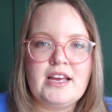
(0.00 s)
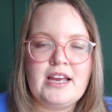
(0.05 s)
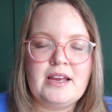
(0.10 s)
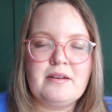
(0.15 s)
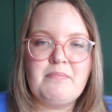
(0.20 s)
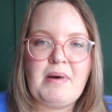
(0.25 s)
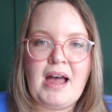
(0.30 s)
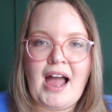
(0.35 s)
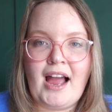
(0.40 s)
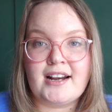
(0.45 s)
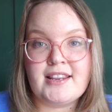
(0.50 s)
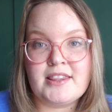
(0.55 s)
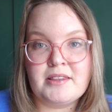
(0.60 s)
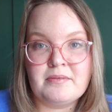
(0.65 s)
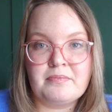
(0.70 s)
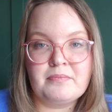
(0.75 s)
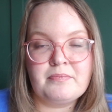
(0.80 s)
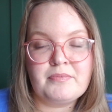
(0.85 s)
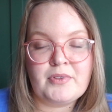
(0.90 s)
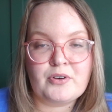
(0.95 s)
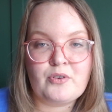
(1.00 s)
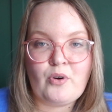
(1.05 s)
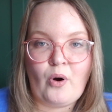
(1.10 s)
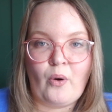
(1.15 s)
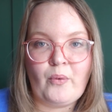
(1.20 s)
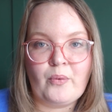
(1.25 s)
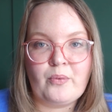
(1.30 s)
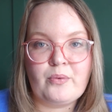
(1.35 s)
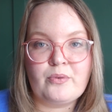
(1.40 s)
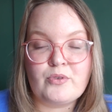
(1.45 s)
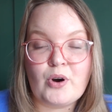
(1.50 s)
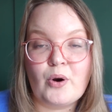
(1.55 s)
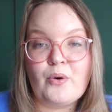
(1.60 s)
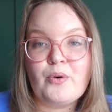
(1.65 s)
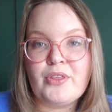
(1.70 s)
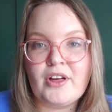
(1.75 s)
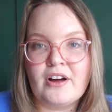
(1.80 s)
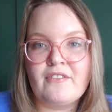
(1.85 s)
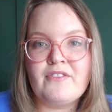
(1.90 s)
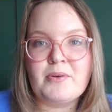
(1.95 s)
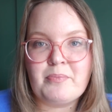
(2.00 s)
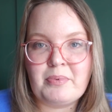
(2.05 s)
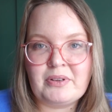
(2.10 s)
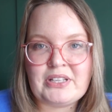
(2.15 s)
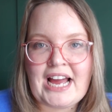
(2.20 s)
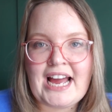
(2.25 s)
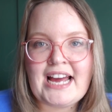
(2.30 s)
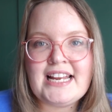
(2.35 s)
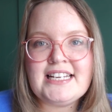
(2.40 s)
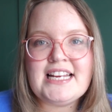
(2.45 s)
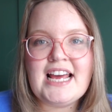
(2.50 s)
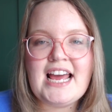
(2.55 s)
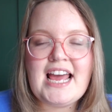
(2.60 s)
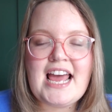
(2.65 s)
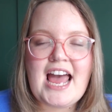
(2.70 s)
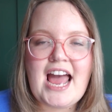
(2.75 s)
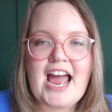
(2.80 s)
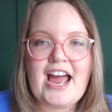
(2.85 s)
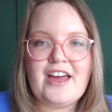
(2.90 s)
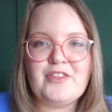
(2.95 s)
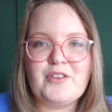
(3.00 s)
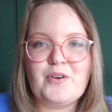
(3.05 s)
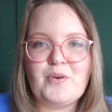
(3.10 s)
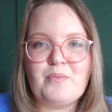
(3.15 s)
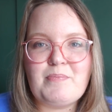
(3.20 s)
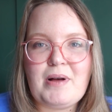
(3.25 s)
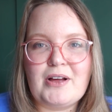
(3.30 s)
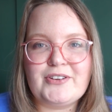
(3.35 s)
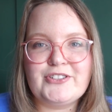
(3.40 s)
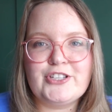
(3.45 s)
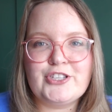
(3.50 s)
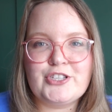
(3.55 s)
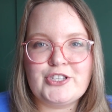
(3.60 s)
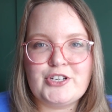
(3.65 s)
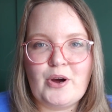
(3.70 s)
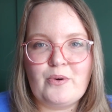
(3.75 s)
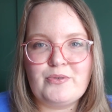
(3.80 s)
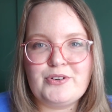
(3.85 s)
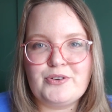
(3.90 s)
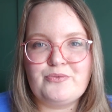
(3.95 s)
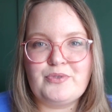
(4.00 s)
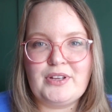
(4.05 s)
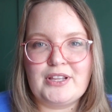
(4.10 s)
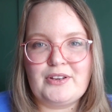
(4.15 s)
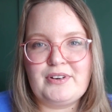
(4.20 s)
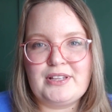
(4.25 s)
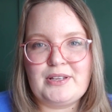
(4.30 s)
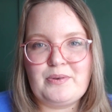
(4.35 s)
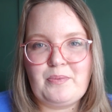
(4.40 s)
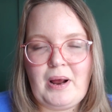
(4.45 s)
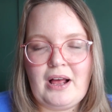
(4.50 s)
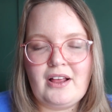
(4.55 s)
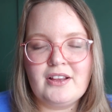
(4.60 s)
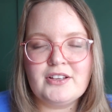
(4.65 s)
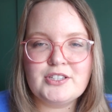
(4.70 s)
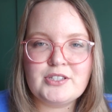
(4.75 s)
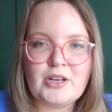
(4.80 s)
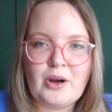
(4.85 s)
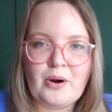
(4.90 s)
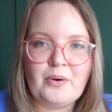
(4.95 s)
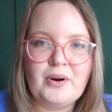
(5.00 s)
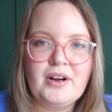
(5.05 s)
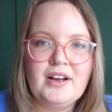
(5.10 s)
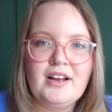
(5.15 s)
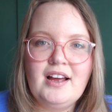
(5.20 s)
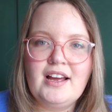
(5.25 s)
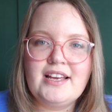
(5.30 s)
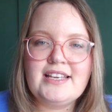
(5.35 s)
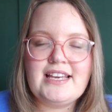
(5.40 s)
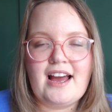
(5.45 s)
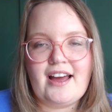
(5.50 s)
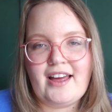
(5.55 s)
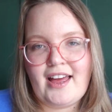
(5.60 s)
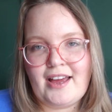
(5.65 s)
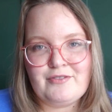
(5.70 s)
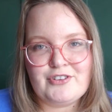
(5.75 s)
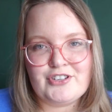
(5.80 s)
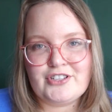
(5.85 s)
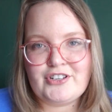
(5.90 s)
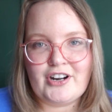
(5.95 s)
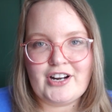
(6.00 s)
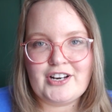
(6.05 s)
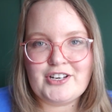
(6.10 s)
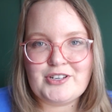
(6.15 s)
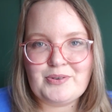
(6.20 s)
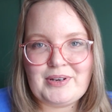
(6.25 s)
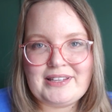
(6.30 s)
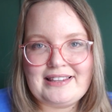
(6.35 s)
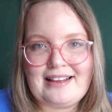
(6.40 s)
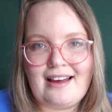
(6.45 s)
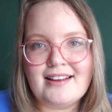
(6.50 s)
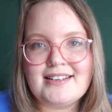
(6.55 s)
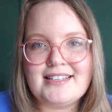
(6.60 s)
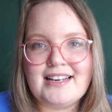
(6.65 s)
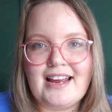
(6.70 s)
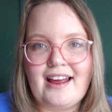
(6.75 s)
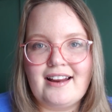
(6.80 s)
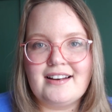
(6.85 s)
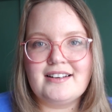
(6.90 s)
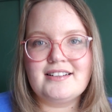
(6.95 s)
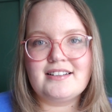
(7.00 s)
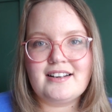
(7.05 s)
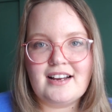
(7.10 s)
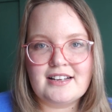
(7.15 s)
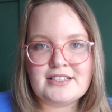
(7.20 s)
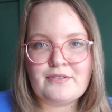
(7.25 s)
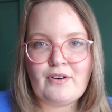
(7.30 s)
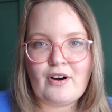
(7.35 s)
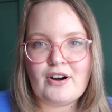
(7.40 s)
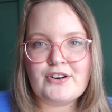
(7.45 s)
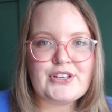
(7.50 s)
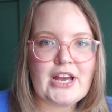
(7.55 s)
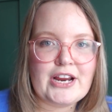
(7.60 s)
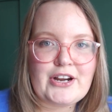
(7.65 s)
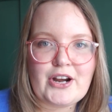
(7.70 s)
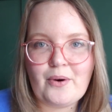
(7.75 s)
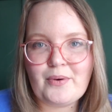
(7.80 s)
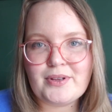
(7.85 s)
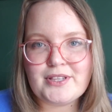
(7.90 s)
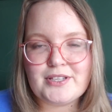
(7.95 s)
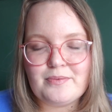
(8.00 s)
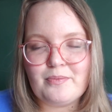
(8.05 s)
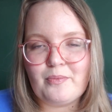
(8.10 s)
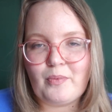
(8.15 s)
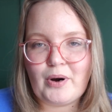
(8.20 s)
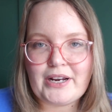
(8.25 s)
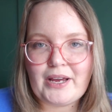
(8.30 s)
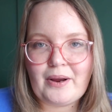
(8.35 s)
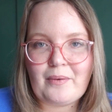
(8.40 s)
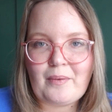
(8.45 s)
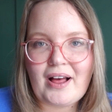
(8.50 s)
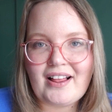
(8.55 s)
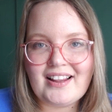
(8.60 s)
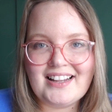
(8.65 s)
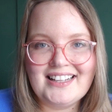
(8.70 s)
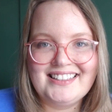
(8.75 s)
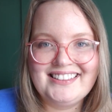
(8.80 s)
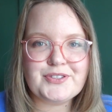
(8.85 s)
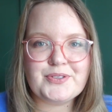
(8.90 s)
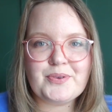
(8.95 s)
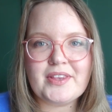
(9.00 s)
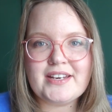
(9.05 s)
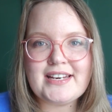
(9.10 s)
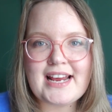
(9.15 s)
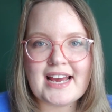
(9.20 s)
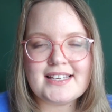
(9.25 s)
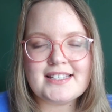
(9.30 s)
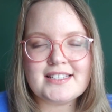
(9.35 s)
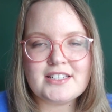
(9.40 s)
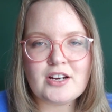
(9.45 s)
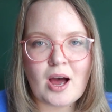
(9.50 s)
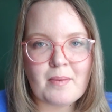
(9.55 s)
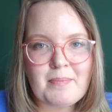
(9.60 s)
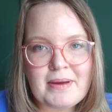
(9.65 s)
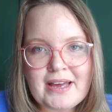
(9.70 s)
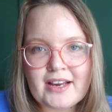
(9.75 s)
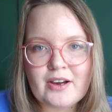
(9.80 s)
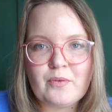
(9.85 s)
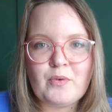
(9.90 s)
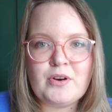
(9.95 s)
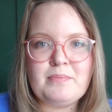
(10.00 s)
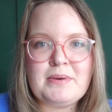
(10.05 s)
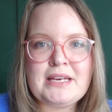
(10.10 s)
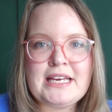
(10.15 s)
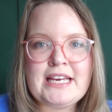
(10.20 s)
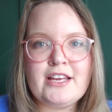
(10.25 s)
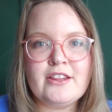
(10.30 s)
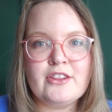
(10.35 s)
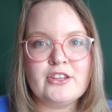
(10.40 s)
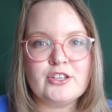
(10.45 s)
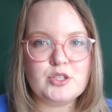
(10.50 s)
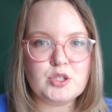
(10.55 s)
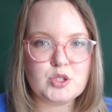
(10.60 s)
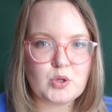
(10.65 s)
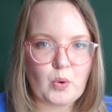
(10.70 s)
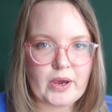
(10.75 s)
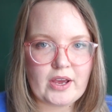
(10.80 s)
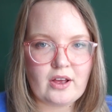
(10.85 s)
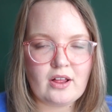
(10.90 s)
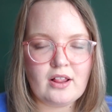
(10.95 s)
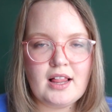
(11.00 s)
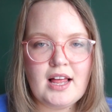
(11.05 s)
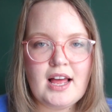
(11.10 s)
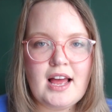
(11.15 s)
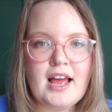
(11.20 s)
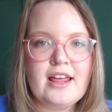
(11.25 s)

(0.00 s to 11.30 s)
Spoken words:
impact the growth of the plant, and the melted snow did really well. So yeah, I've just started doing that, and as far as I know, it's working well. So the next topic would be the soil.